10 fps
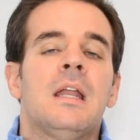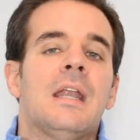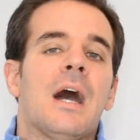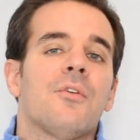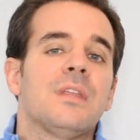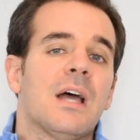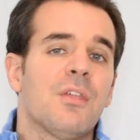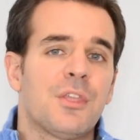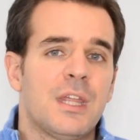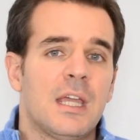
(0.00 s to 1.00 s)
Now, the
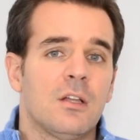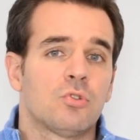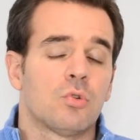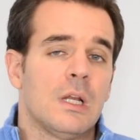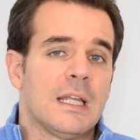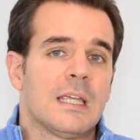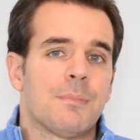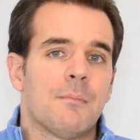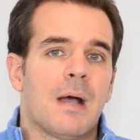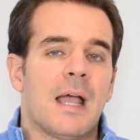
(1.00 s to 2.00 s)
other thing to really keep
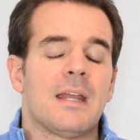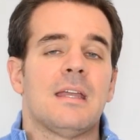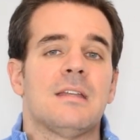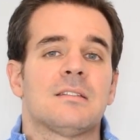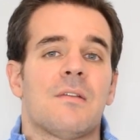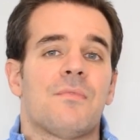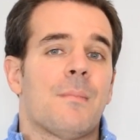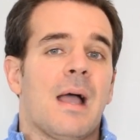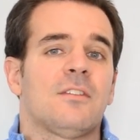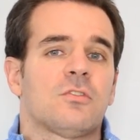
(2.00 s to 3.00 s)
in mind is the
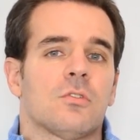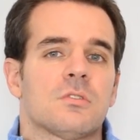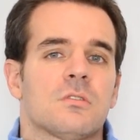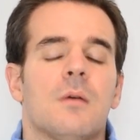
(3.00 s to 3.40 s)
milestones.